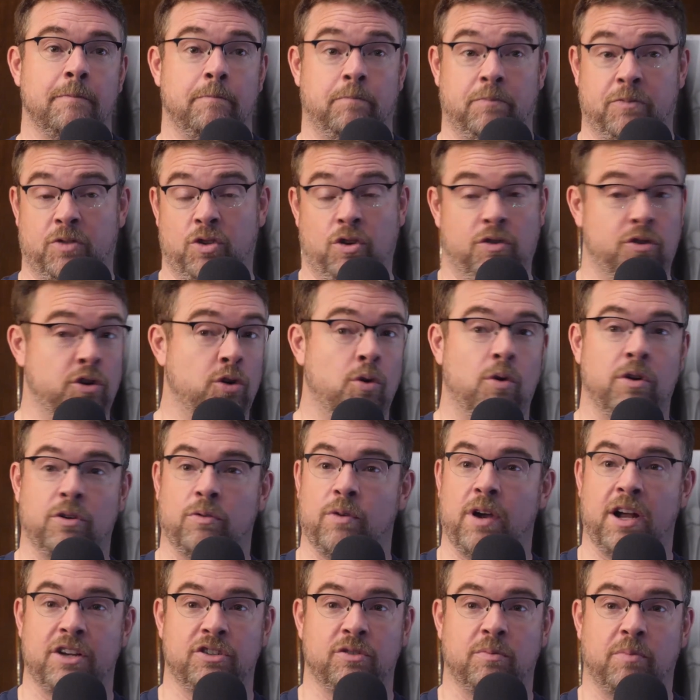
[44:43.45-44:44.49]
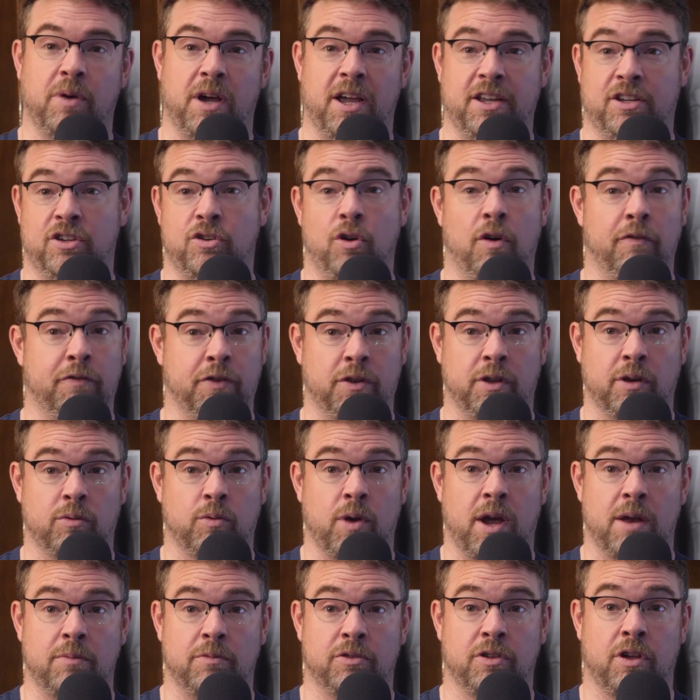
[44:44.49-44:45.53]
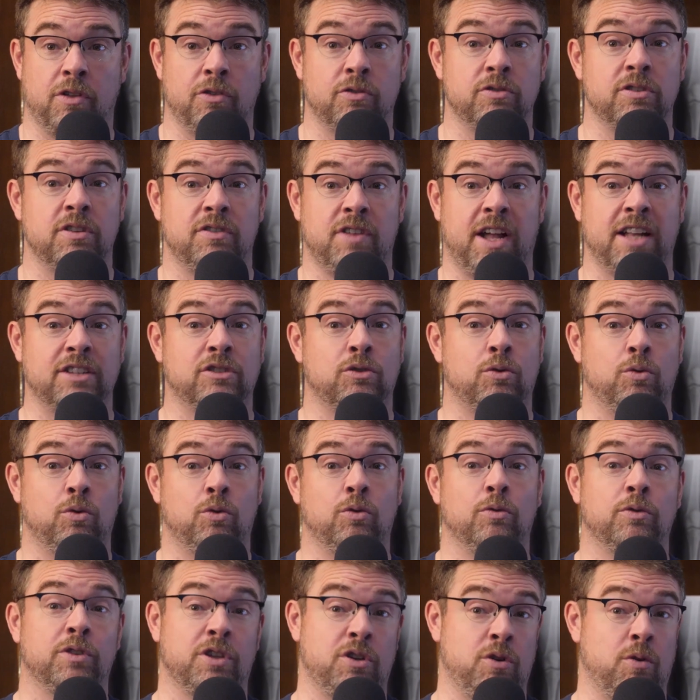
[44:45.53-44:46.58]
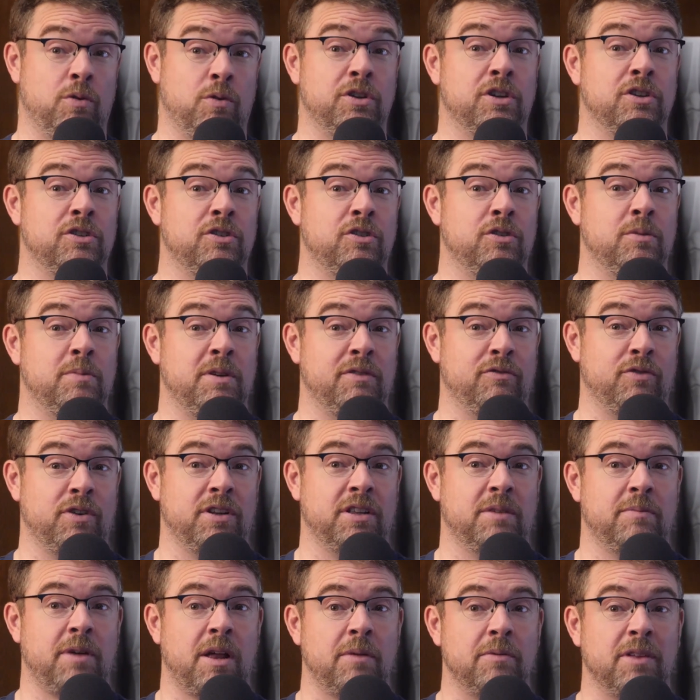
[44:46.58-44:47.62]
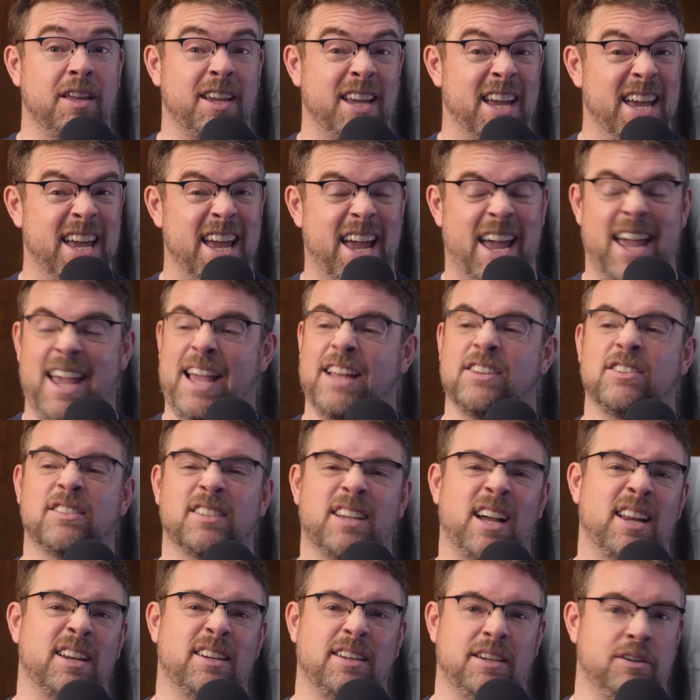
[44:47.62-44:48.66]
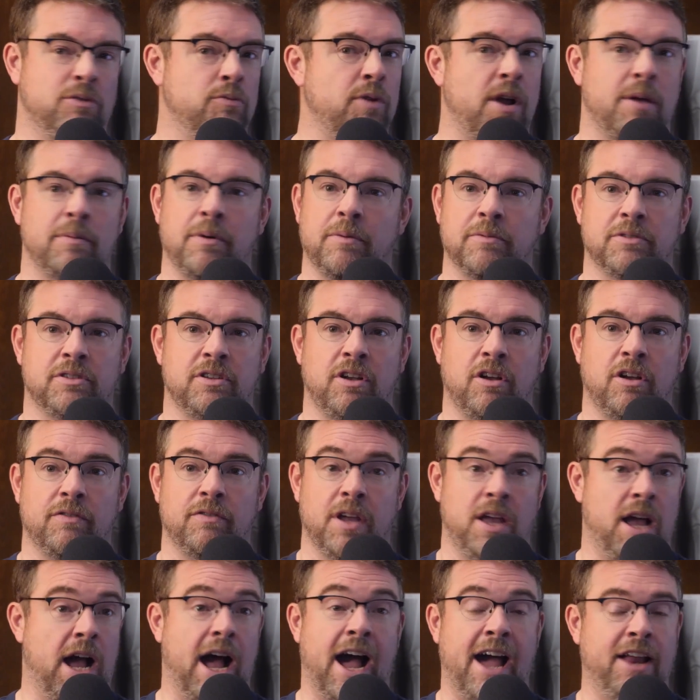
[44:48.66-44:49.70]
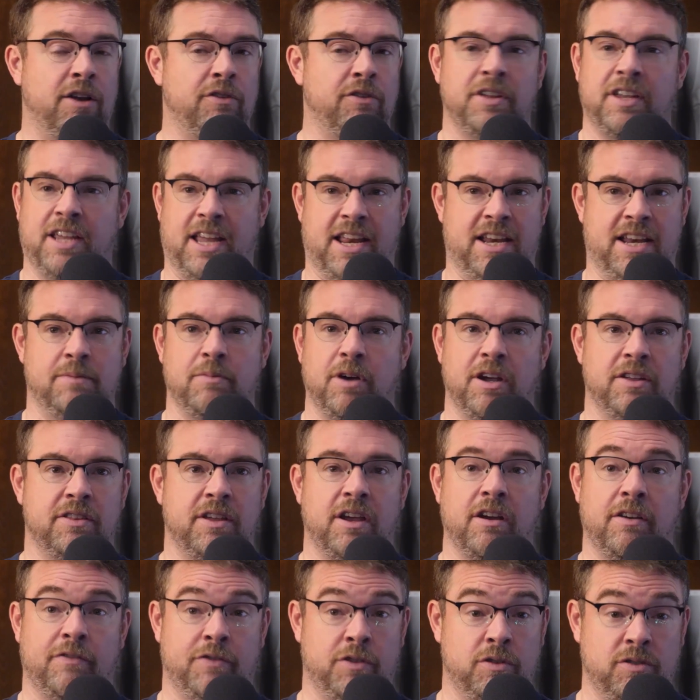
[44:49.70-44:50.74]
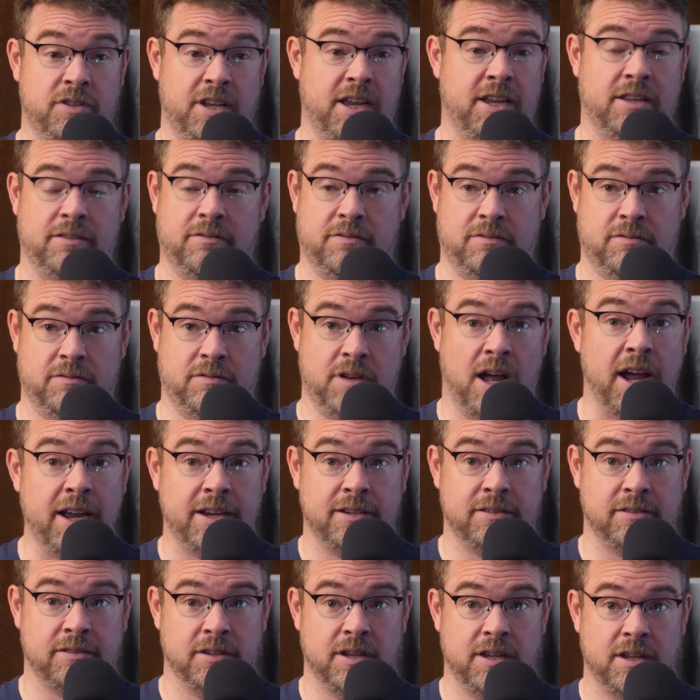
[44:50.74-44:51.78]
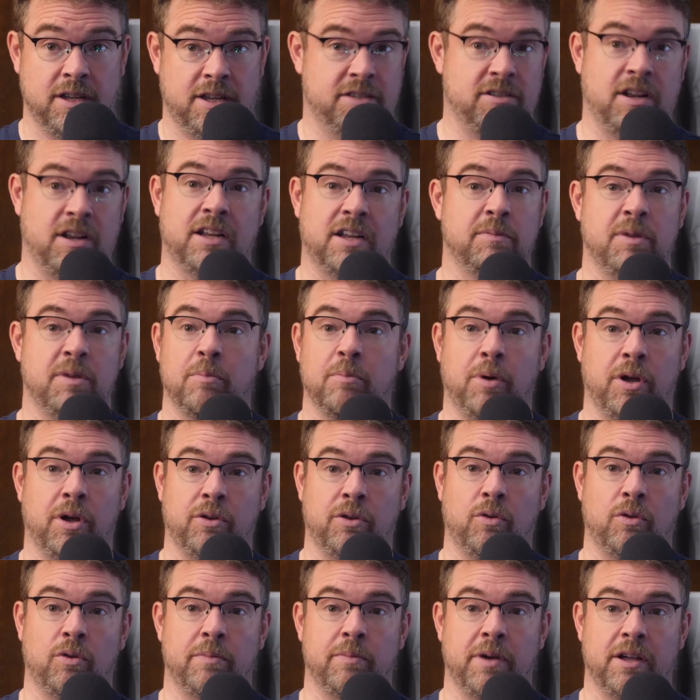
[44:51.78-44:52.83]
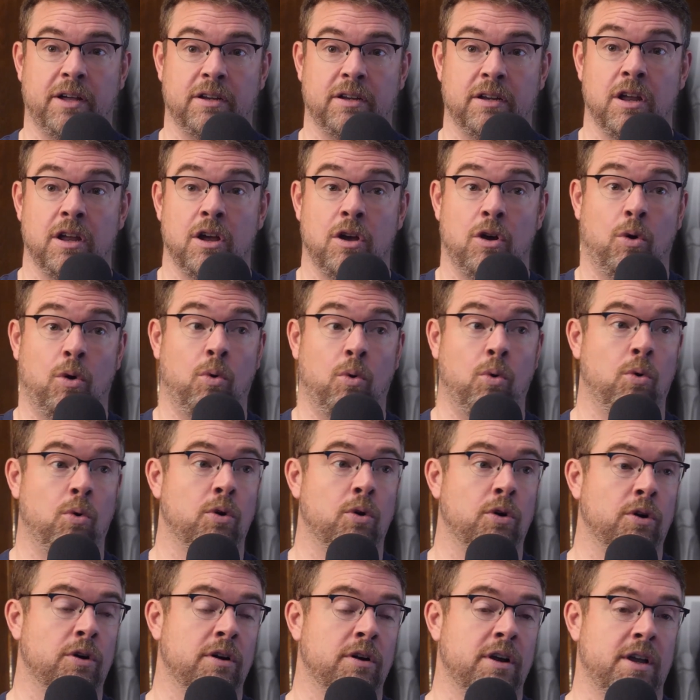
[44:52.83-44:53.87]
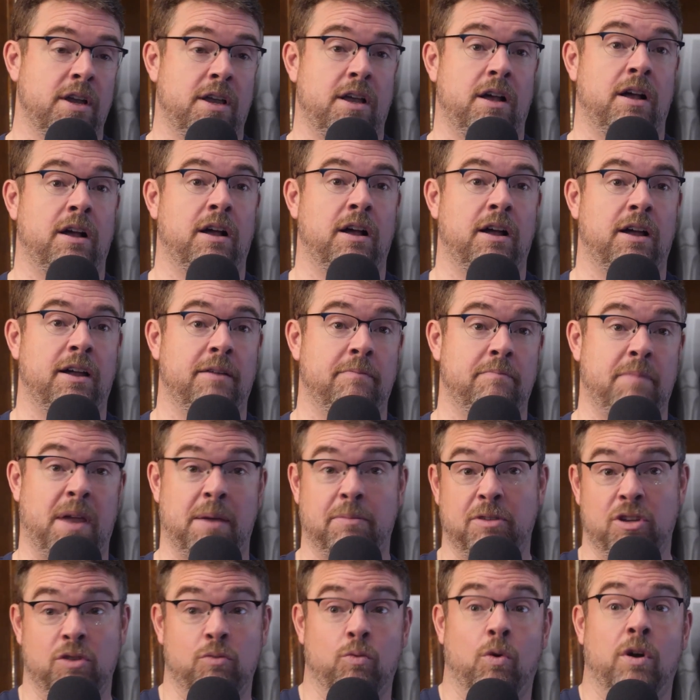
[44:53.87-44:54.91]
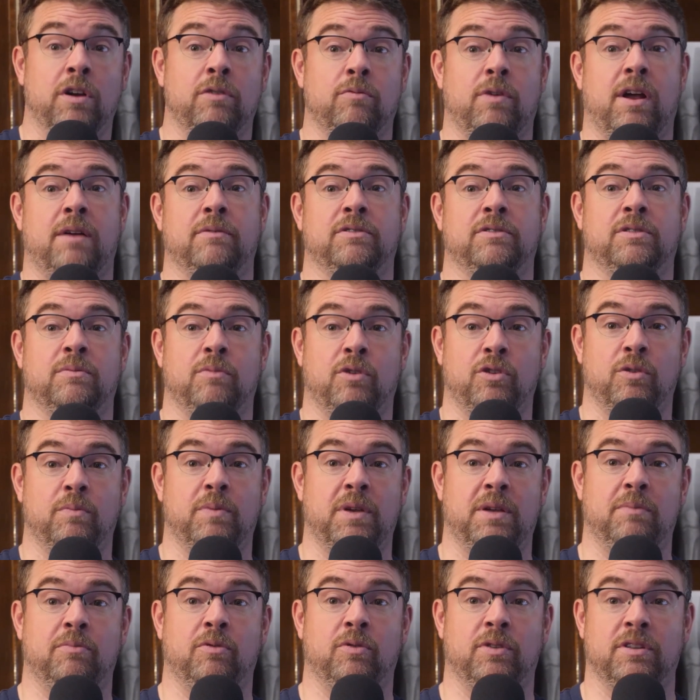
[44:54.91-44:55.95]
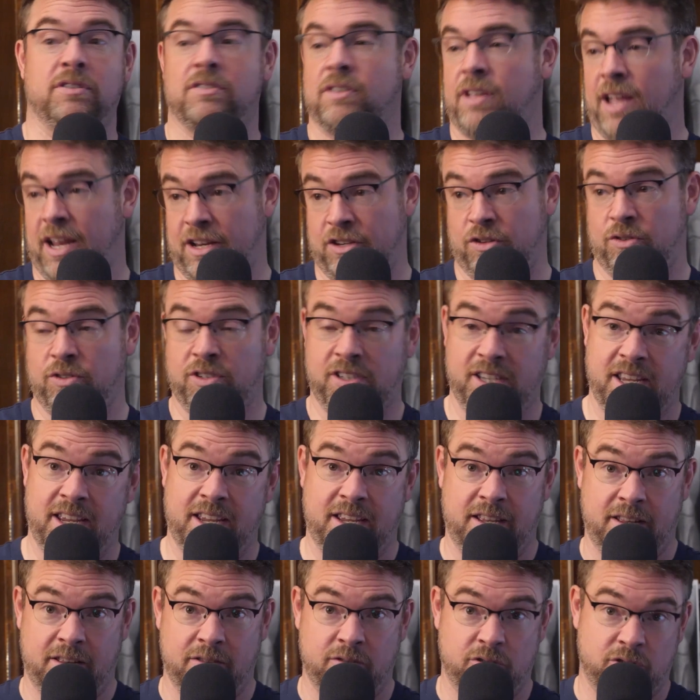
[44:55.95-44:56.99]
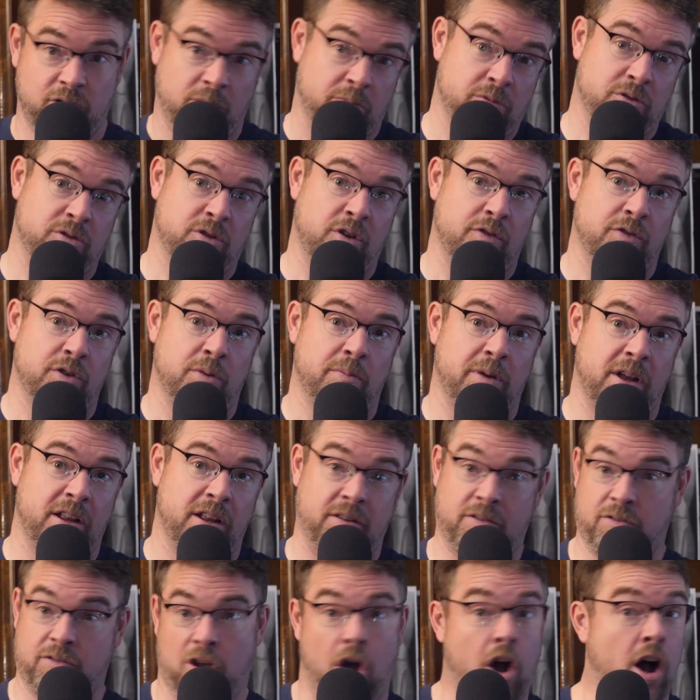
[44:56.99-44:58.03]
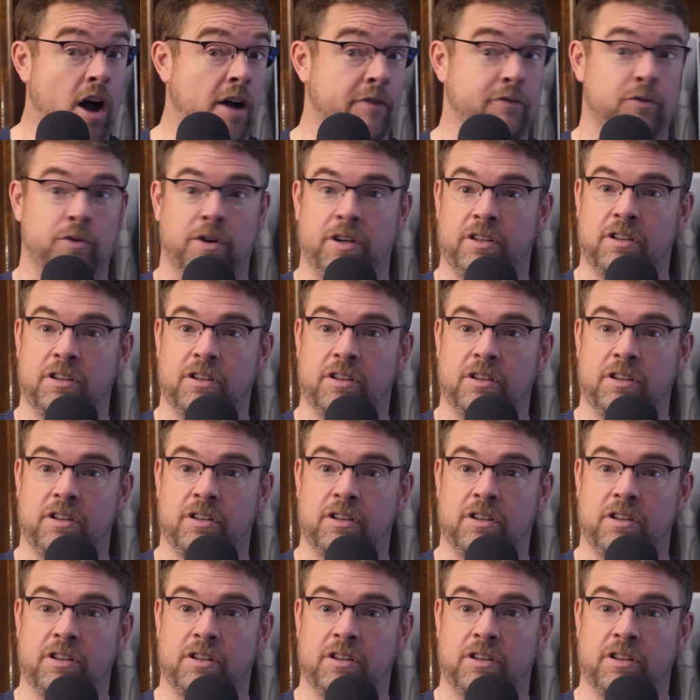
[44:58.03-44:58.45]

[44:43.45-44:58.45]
So you're going to ride your bike. You don't feel like riding with others. That's cool. You know what you can do to be friendly about it? Be like, hey, I just kind of need to ride by myself. I don't think anybody there, if you say it nice, is not going to be a butthole about it. Or maybe you want to ride with some other people and you see, and someone's over there offering